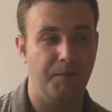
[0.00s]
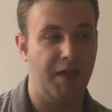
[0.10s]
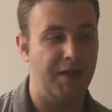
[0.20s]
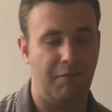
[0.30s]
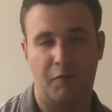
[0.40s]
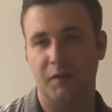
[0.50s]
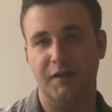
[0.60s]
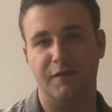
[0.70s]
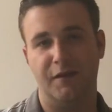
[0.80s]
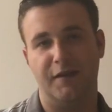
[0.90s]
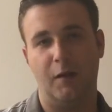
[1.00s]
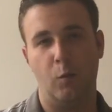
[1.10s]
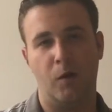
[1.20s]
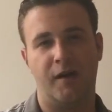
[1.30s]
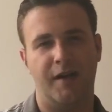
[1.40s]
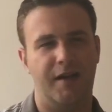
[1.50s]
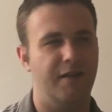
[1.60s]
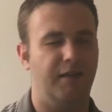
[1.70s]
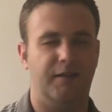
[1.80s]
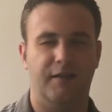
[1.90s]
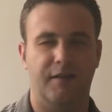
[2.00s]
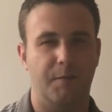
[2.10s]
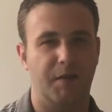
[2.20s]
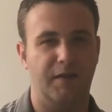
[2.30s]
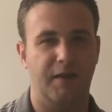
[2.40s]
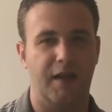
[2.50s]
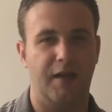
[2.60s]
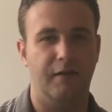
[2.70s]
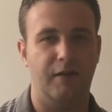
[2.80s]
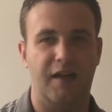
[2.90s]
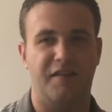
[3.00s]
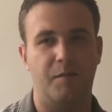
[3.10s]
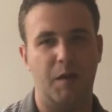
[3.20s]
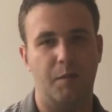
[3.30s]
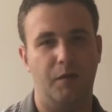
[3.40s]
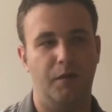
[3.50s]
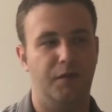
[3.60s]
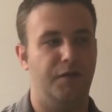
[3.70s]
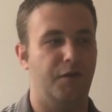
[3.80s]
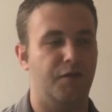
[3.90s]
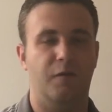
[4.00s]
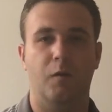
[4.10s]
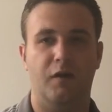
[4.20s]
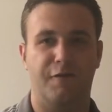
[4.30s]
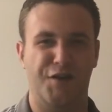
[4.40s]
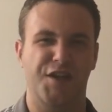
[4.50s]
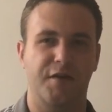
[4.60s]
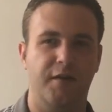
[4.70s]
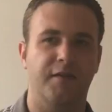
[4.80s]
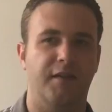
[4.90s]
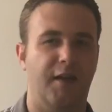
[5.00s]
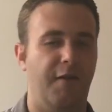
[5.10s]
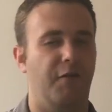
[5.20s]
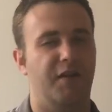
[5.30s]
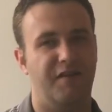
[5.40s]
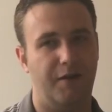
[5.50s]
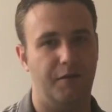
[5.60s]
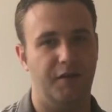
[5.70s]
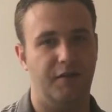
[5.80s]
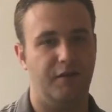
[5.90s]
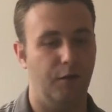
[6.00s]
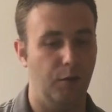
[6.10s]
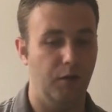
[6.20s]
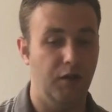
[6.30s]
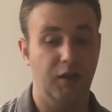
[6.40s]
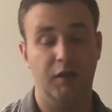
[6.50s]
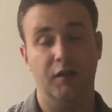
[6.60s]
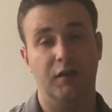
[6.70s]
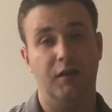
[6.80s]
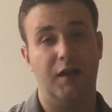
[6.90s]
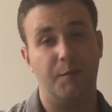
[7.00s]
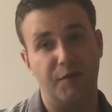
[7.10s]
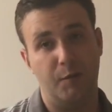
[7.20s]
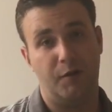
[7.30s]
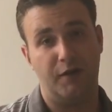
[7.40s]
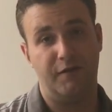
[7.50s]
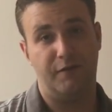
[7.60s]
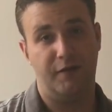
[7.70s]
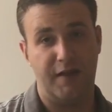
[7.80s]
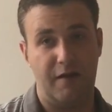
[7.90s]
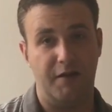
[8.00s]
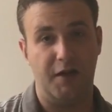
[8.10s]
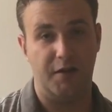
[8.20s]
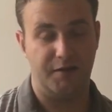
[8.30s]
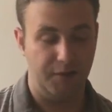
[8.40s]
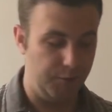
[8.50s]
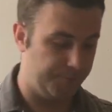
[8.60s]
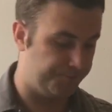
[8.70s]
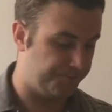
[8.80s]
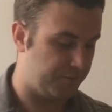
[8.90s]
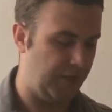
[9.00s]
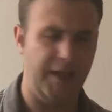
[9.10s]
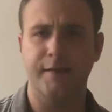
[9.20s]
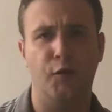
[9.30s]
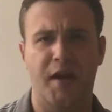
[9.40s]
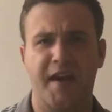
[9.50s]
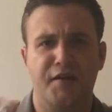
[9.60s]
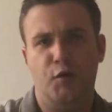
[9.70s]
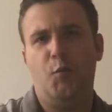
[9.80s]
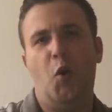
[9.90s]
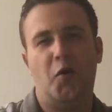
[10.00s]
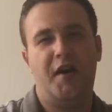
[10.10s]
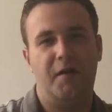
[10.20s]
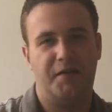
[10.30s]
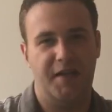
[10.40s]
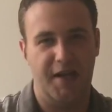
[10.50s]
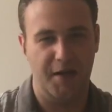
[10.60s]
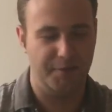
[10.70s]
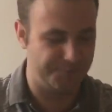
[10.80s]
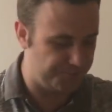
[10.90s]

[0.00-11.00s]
It never really feels like work, and I think that's something that lots of people search for years, and I've already found it. So I'm super grateful in that regard too. Lots of gratitude pouring out today, huh?